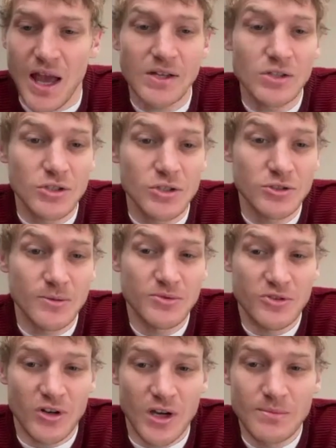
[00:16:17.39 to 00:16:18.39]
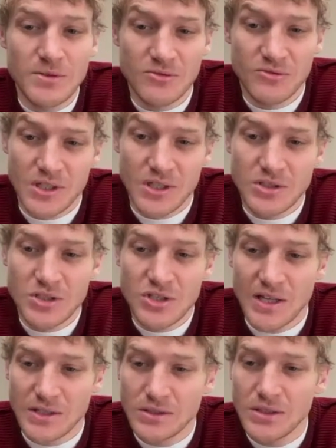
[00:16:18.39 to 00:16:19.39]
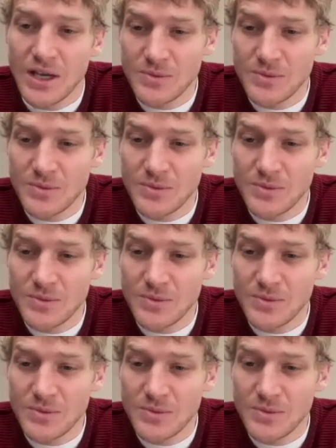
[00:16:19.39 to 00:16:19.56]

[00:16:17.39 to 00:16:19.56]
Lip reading: and do subscribe to the Results channel